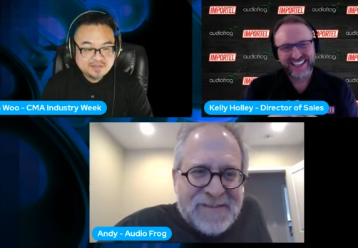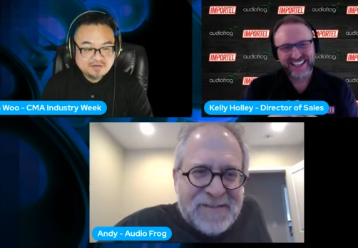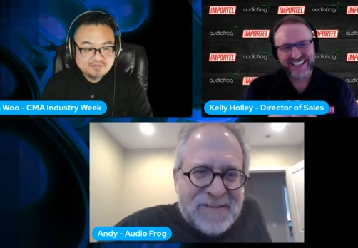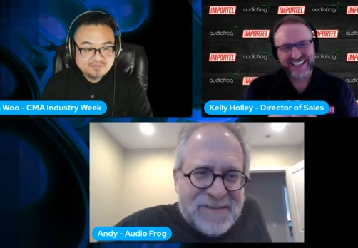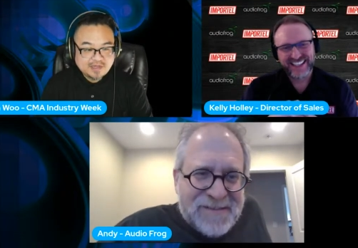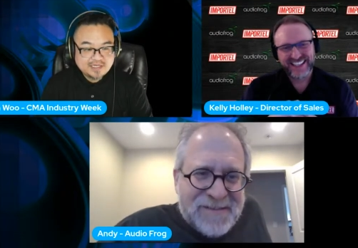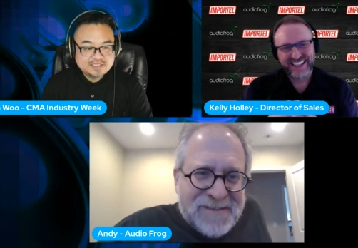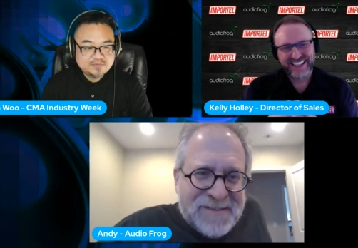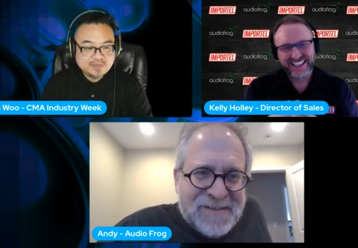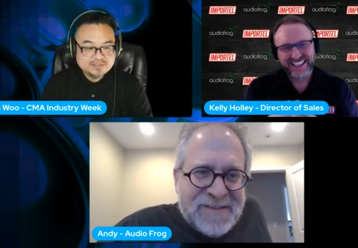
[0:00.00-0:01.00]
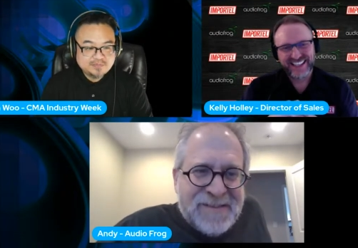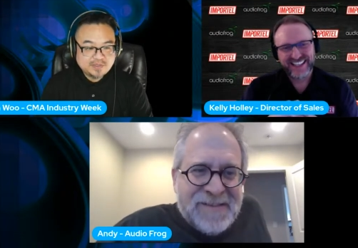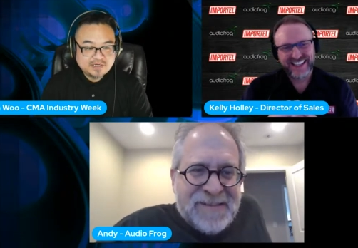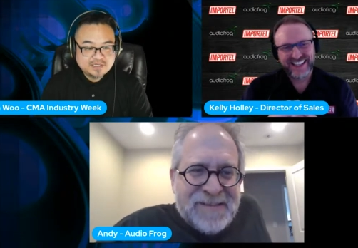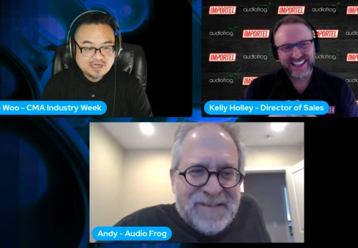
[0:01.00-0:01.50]
Speaker 1: you know, at least we'll have
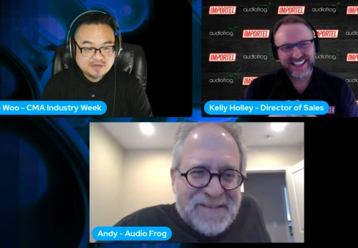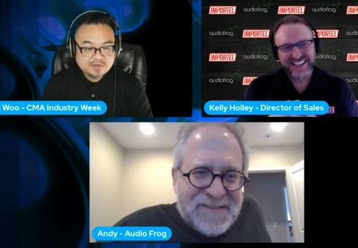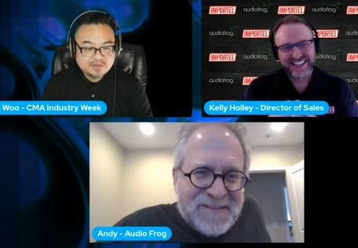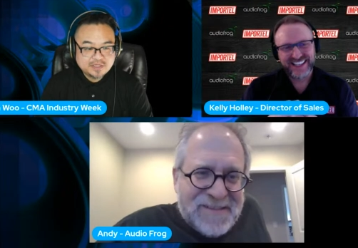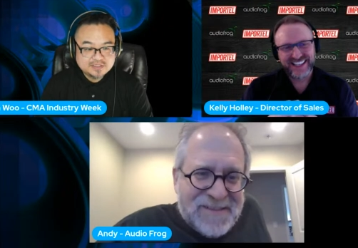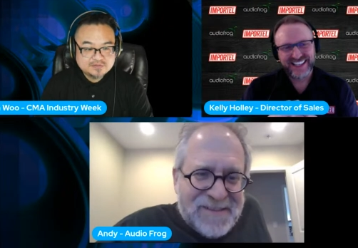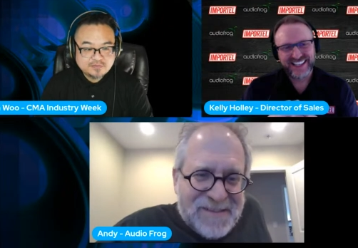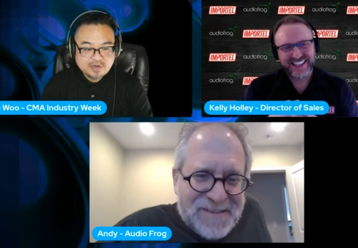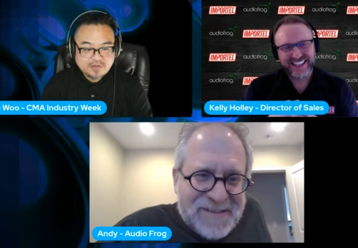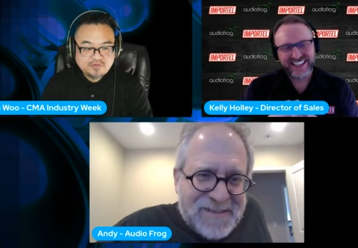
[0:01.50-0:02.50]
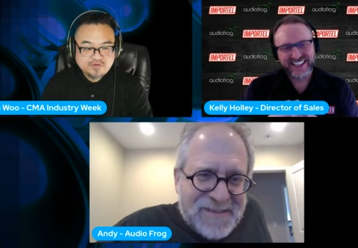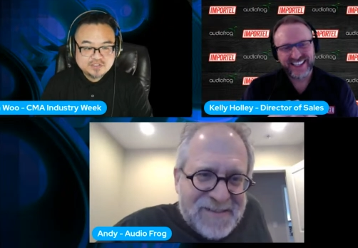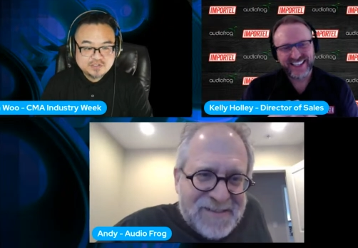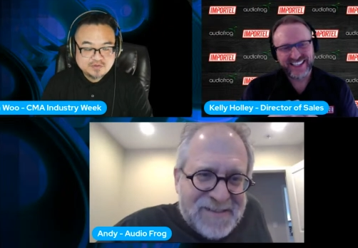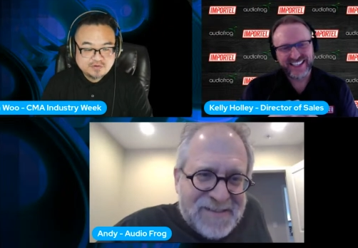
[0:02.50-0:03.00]
something to talk about that's either
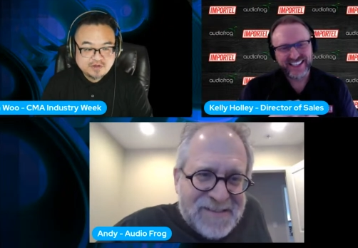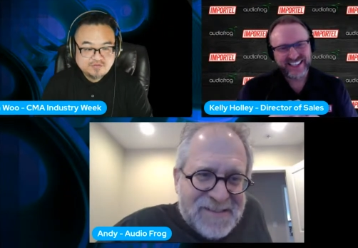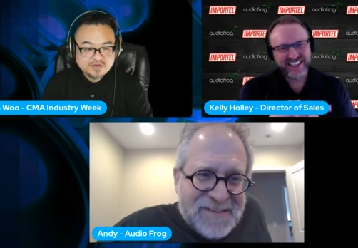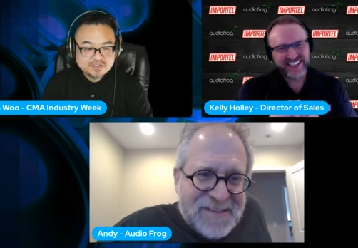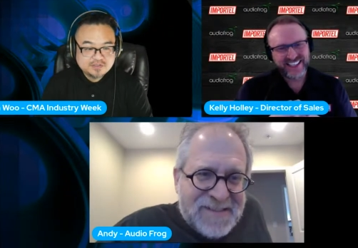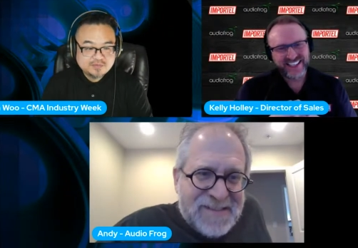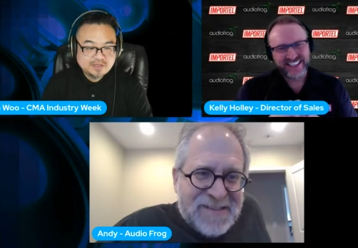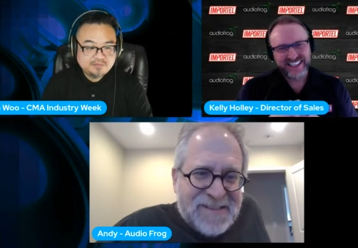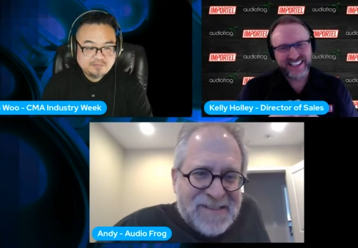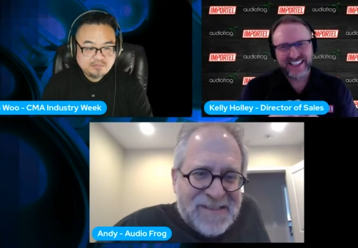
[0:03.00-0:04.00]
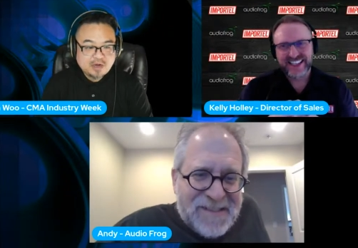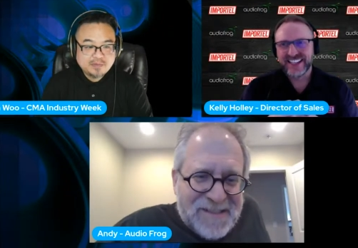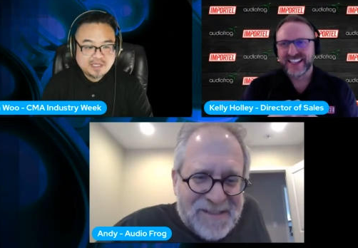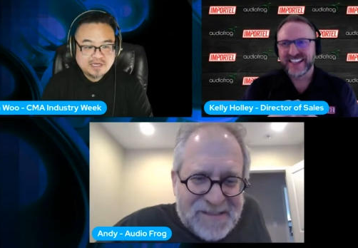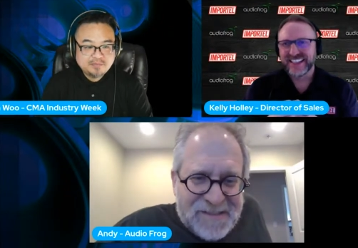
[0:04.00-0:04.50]
fictional or non-fictional, but
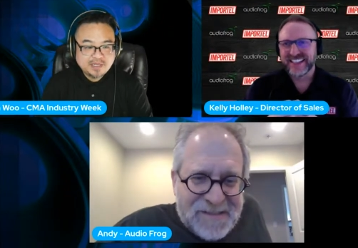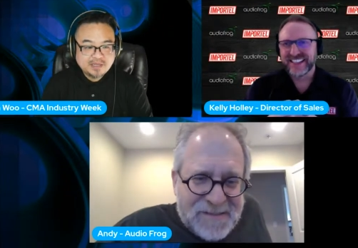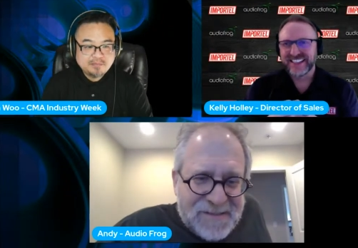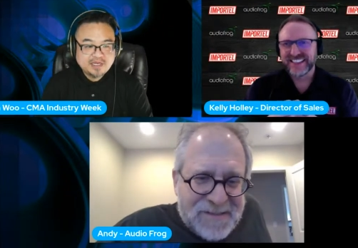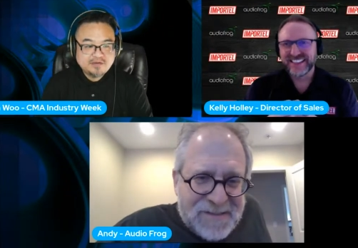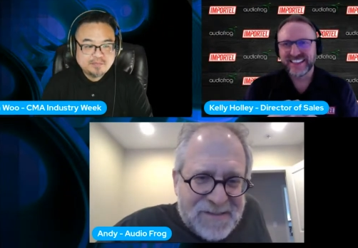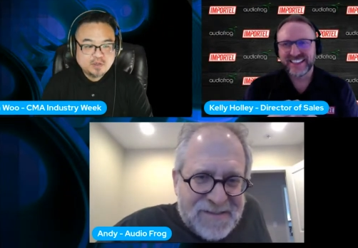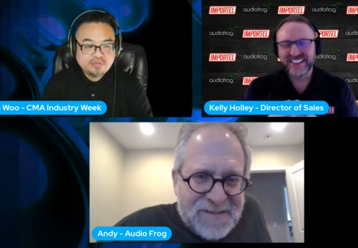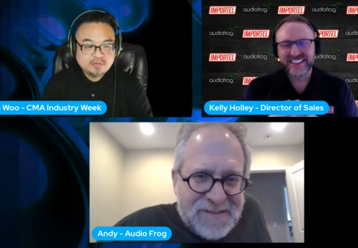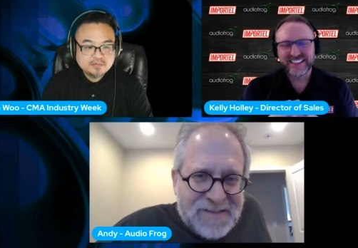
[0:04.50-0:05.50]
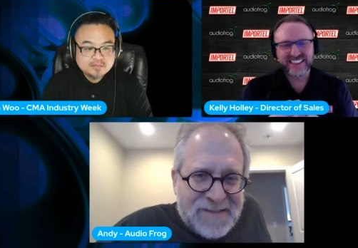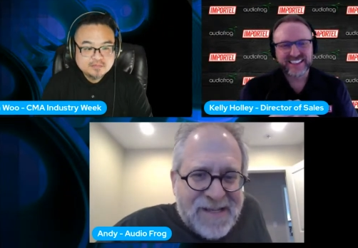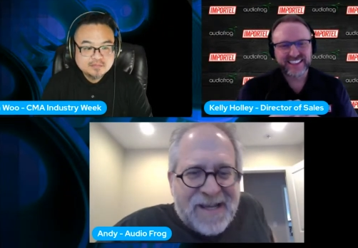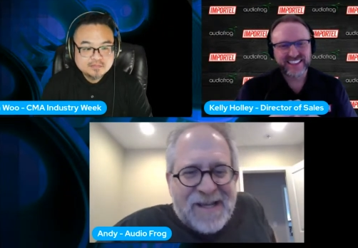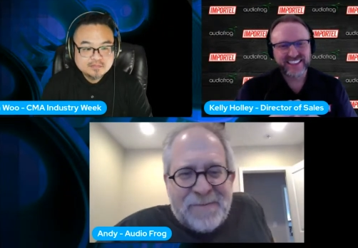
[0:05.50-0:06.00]
probably end up being a blend of both.
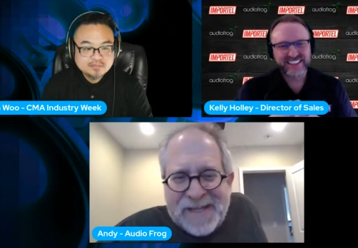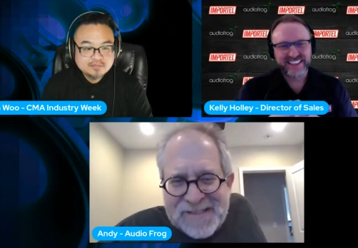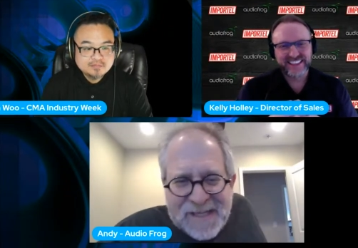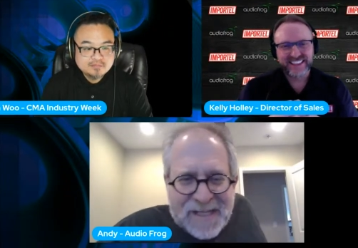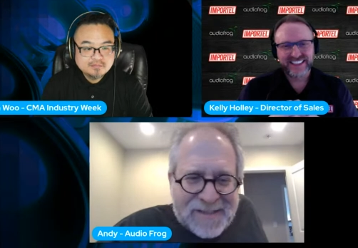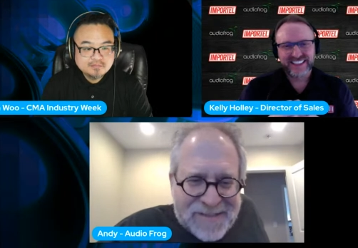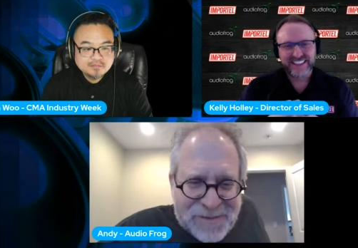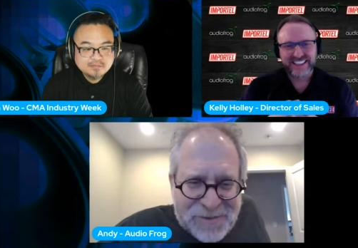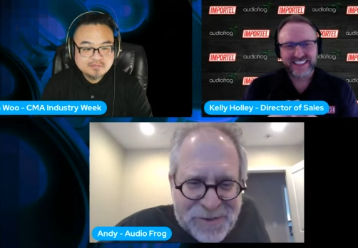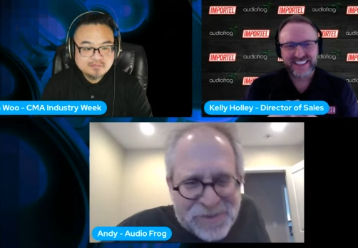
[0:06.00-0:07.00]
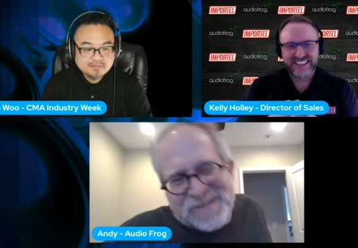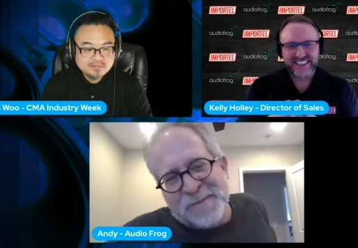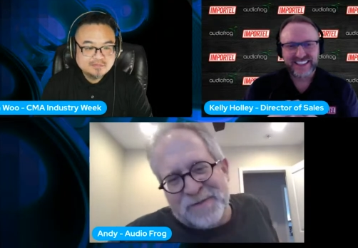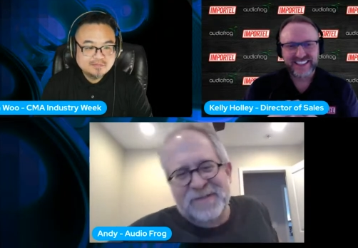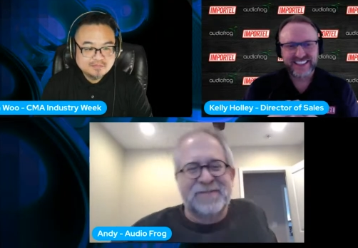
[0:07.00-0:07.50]
Speaker 2: Yeah, make it sound like this dude
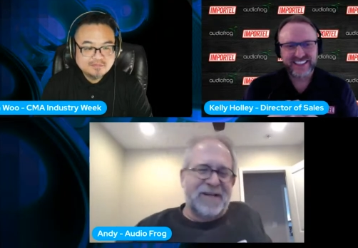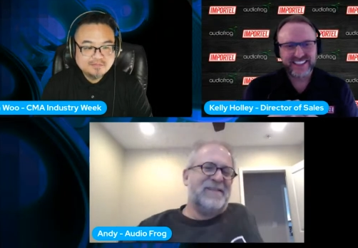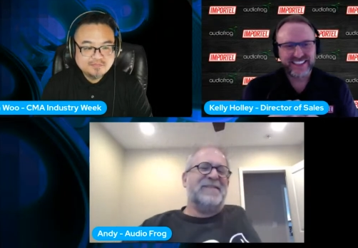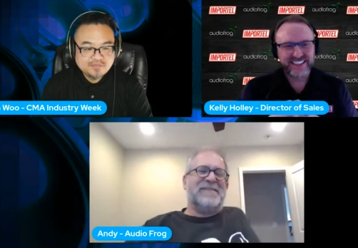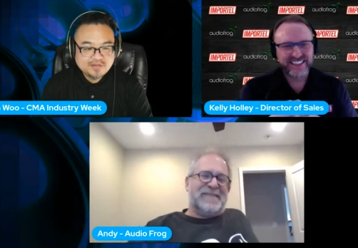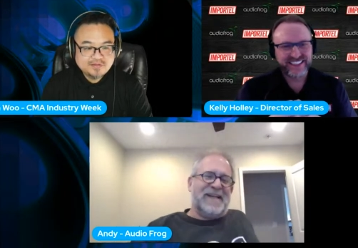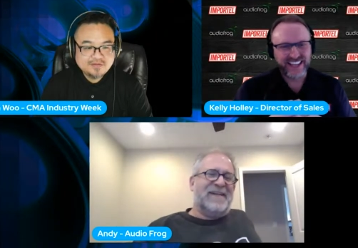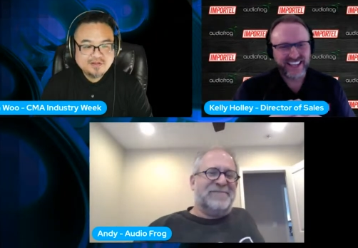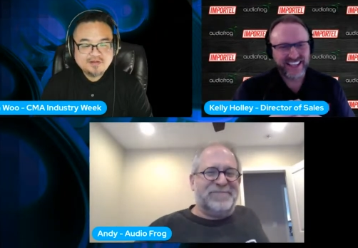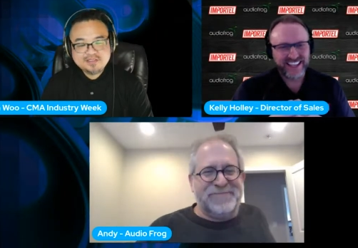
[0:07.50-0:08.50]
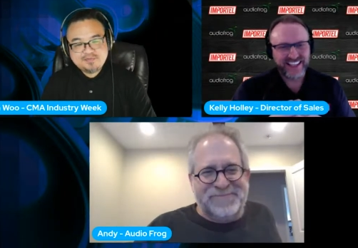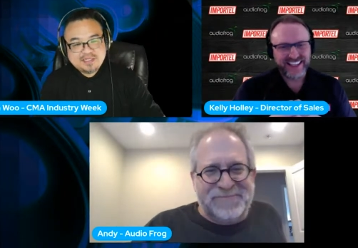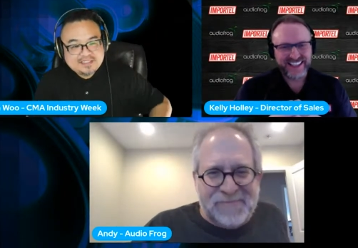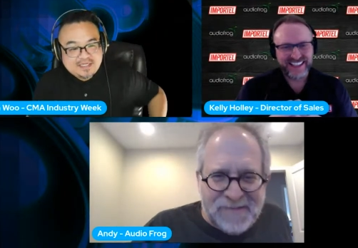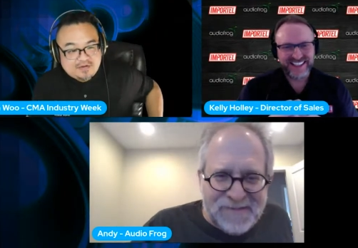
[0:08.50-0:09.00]
knows something,
Speaker 1: right? Yeah, yeah let's
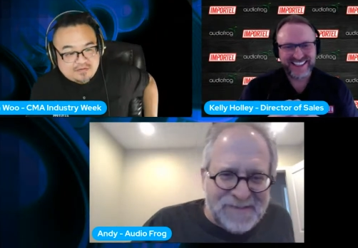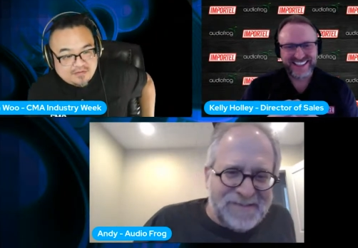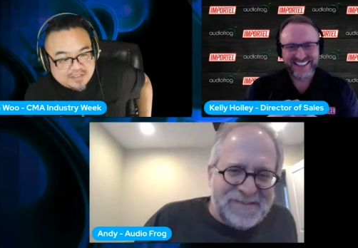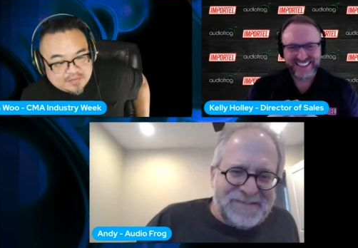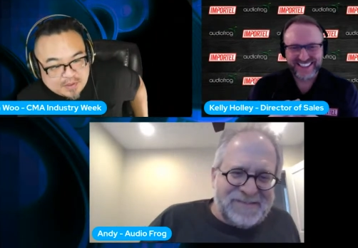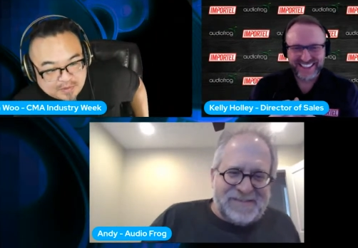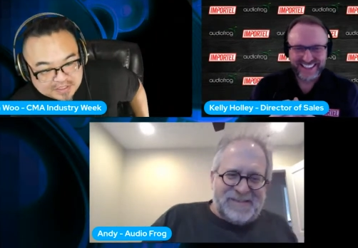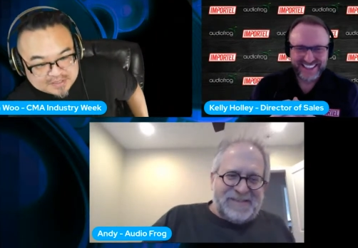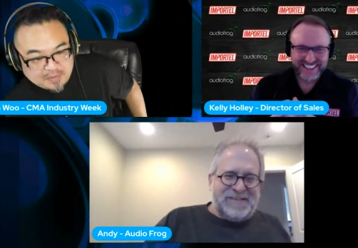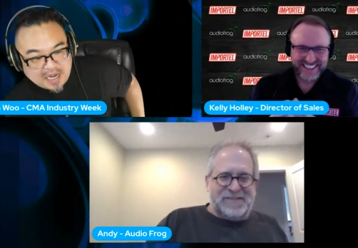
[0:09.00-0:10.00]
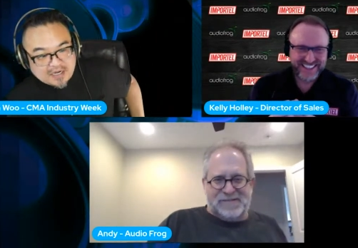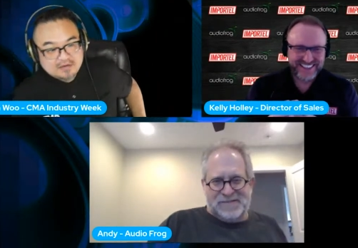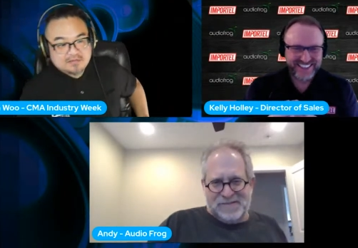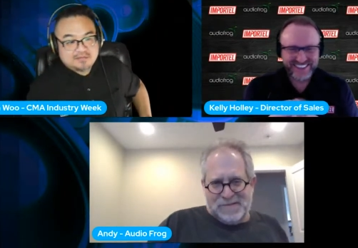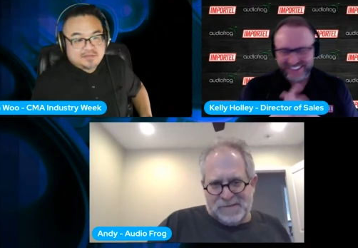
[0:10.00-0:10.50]
make it sound. Let's put him on the spot.
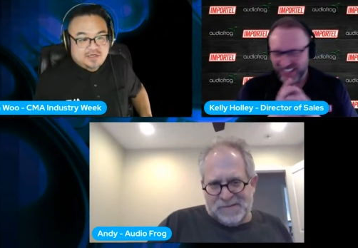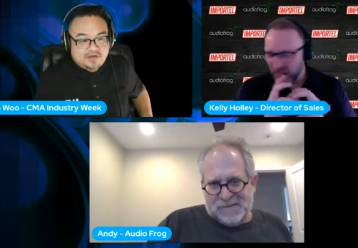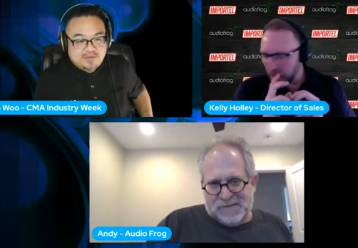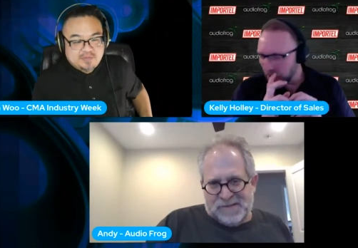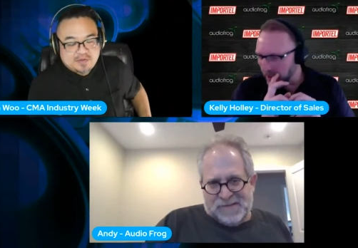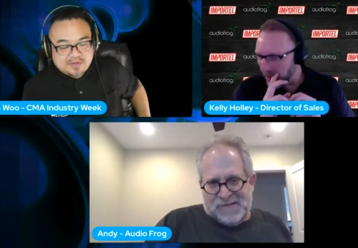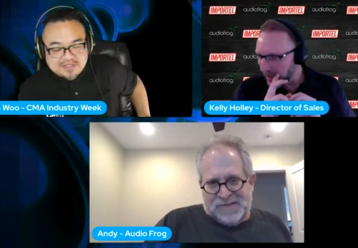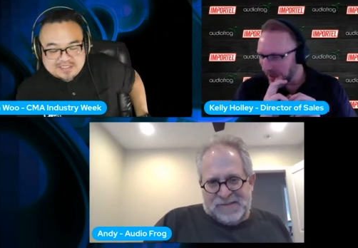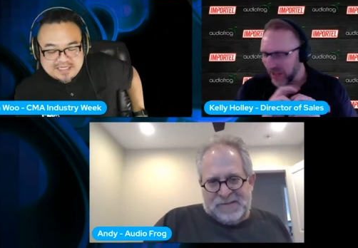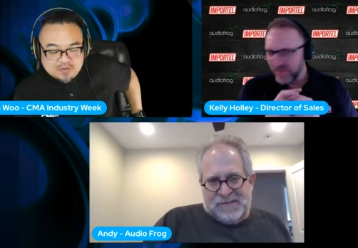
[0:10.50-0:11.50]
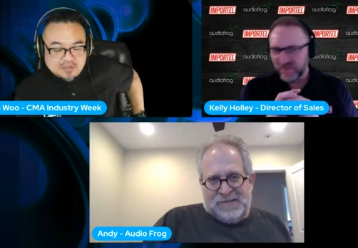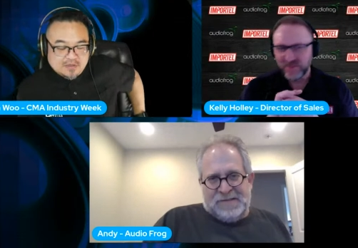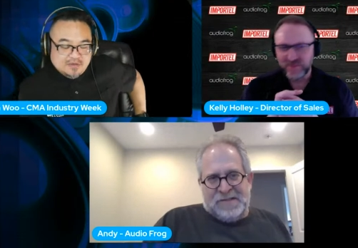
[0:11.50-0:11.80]
You know what I mean? Put him on the table